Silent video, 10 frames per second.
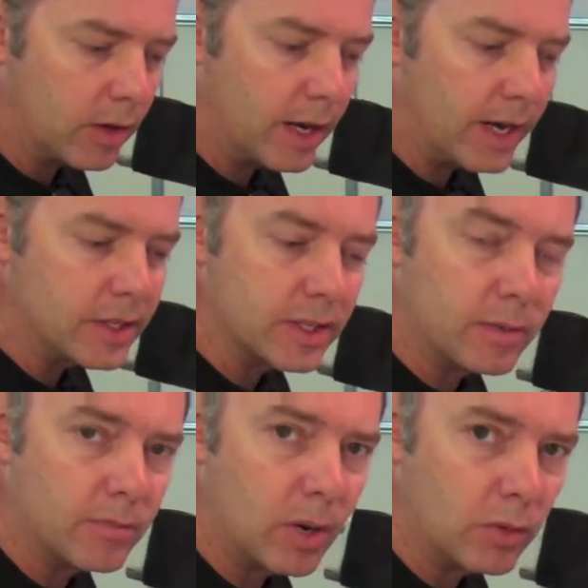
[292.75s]
actually
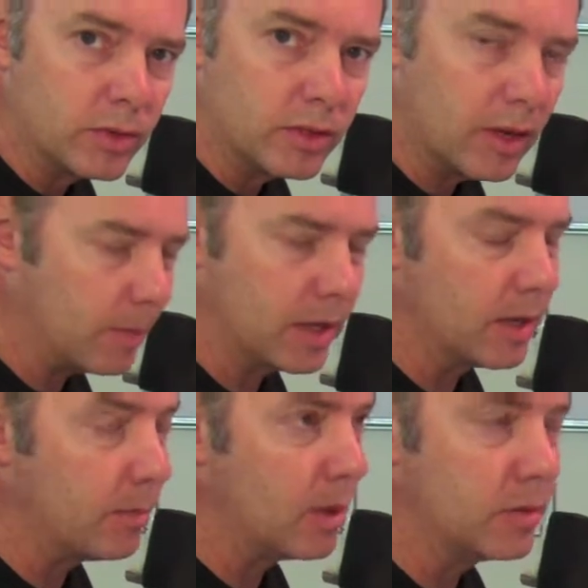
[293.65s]
bolted,
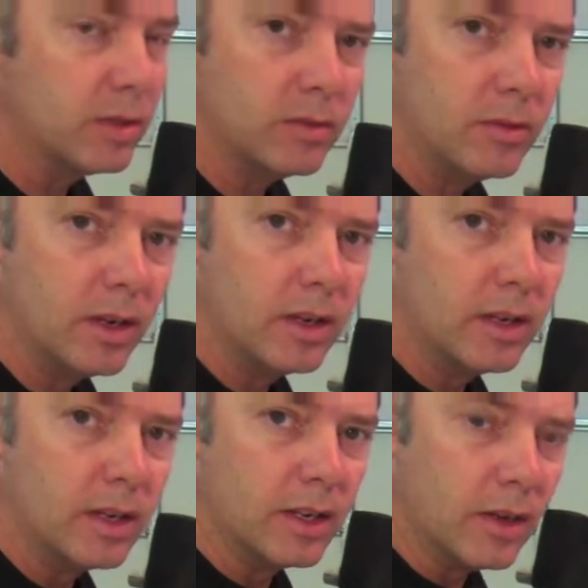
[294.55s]
not bolted,
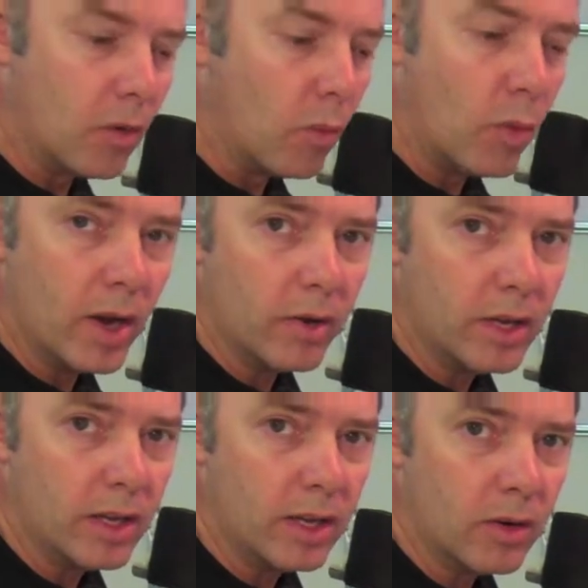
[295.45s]

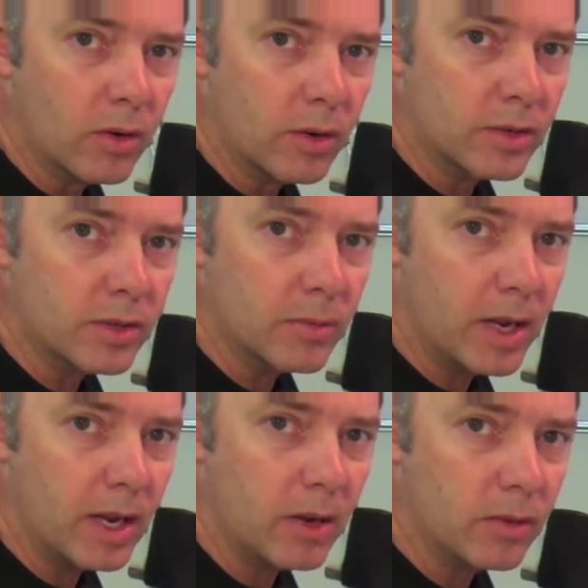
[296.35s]
welded or
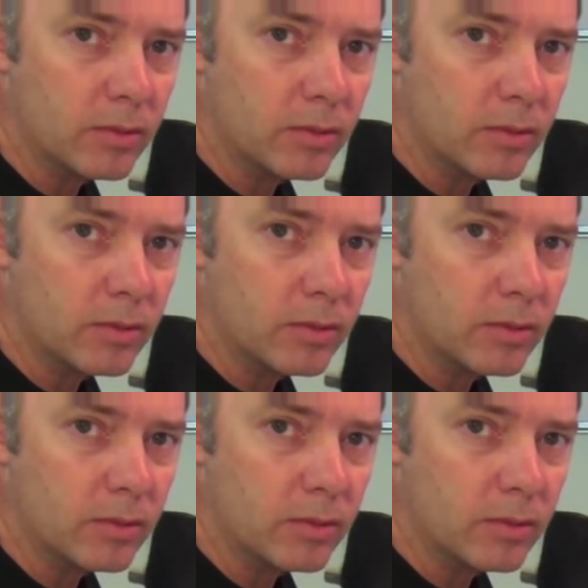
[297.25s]
somehow